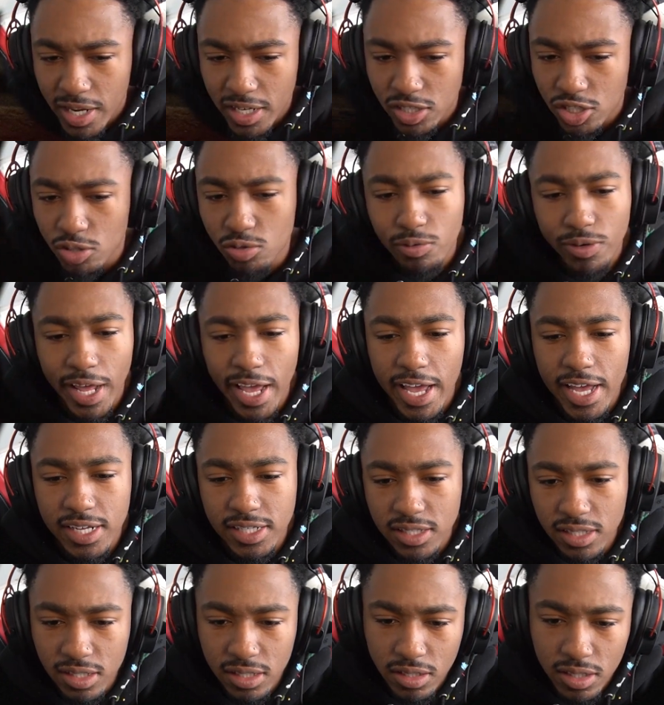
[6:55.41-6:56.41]
They too
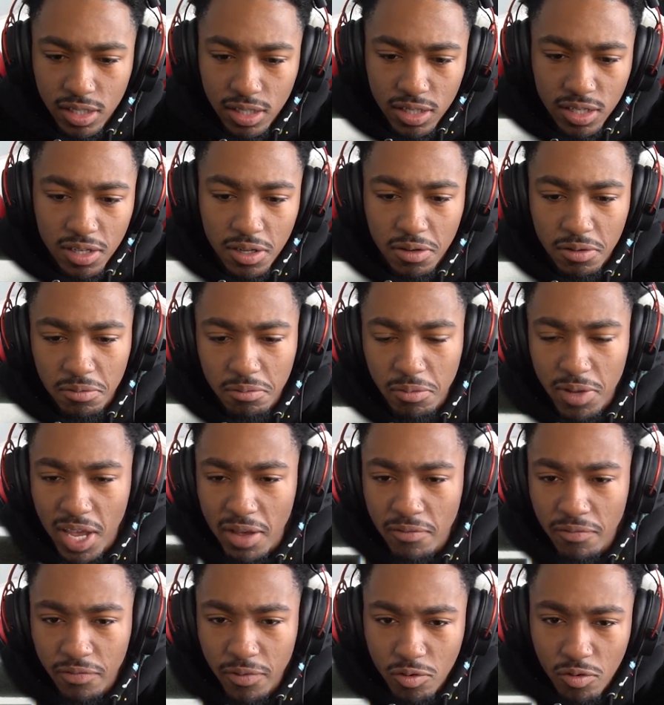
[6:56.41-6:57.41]
nasty. Be
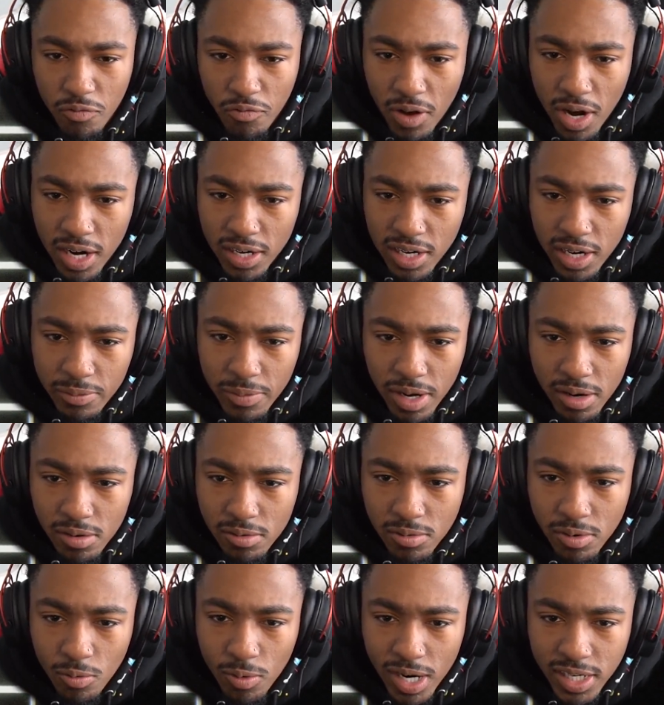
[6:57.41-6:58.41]
having food for all day. I don't
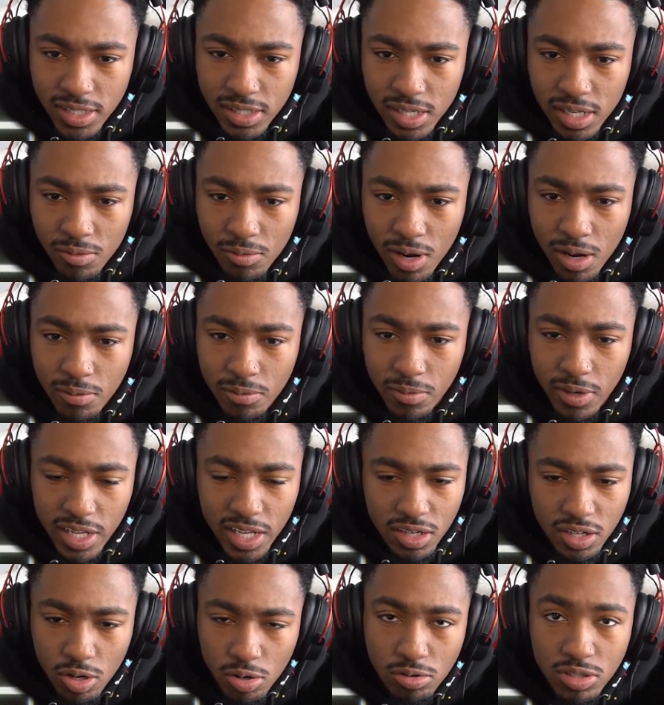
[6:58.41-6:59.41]
want to watch that while I'm
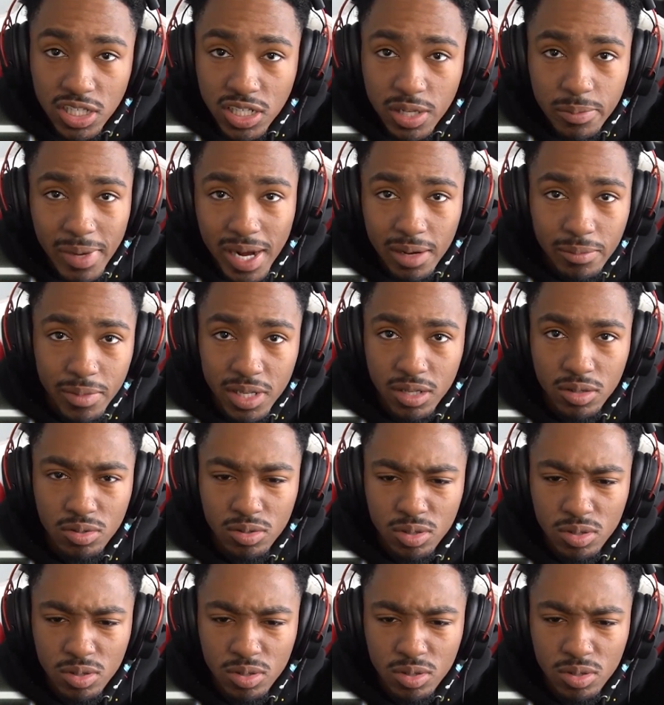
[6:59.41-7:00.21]
indulging in my meal.